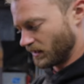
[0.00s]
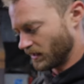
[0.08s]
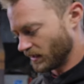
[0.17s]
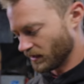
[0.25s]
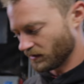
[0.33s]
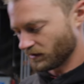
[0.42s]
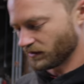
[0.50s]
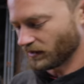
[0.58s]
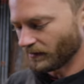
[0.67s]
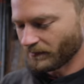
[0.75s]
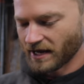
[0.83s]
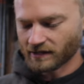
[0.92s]
is
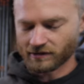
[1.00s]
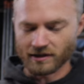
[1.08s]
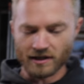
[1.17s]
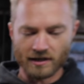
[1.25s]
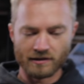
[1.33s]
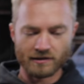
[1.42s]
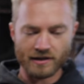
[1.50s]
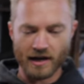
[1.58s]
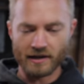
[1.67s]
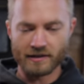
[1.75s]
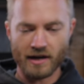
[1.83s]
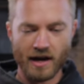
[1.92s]
it makes the
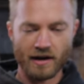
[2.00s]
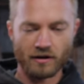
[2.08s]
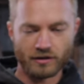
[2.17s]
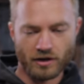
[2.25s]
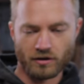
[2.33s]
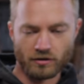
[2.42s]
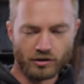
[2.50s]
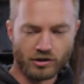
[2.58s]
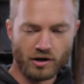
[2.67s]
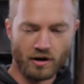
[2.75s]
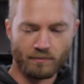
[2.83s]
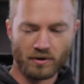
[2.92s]
inside tire turn
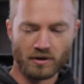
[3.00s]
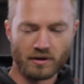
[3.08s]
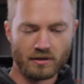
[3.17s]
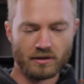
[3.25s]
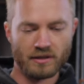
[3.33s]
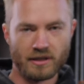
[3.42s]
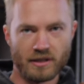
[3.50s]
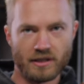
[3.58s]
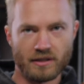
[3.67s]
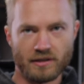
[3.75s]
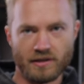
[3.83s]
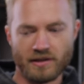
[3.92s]
sharper
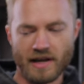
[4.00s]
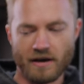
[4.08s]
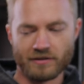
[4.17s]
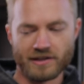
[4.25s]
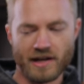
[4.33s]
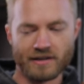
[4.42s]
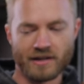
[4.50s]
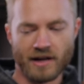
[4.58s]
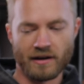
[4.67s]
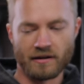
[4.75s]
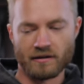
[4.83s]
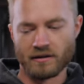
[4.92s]
than the outside
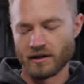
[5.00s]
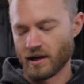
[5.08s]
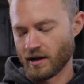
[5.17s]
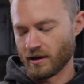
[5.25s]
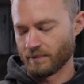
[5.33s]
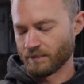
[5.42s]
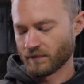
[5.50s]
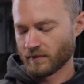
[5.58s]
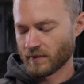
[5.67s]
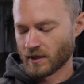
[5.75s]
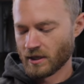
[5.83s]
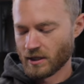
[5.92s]
tire. Um,
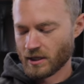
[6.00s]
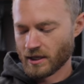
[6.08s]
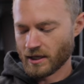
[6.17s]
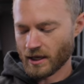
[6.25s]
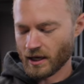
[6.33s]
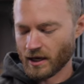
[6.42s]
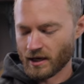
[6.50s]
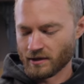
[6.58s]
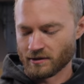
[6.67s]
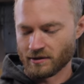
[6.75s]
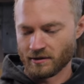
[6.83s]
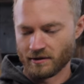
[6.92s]

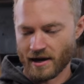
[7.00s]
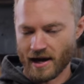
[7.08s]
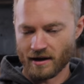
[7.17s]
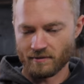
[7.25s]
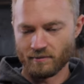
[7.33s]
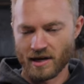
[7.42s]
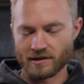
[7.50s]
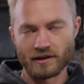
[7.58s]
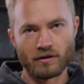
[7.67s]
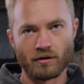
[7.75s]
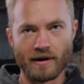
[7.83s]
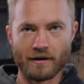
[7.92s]
and that makes it
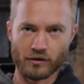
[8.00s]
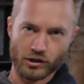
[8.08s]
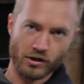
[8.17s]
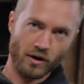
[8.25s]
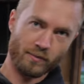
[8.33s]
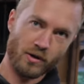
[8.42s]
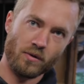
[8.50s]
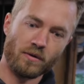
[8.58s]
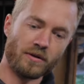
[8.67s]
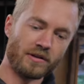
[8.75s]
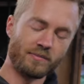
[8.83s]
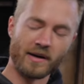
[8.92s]
go around sharp
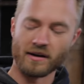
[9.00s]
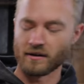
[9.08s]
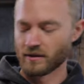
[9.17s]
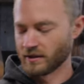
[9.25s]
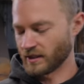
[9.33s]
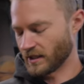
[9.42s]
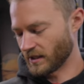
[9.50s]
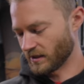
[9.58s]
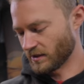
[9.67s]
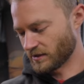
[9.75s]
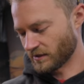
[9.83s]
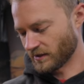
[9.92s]
corners better. Uh,
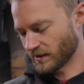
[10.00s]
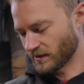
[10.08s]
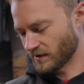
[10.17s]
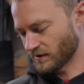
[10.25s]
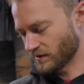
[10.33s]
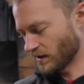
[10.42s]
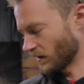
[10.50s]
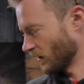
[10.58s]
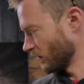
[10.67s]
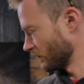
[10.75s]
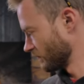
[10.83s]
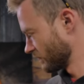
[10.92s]
it's a thing that's done
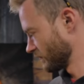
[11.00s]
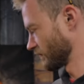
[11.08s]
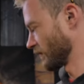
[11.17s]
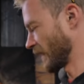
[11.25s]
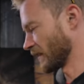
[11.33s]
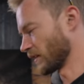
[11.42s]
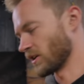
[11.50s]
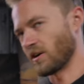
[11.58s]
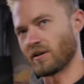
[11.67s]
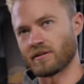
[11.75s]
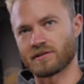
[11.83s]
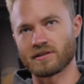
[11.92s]
on regular
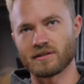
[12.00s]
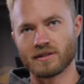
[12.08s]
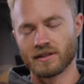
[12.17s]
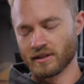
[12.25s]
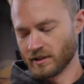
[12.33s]
cars and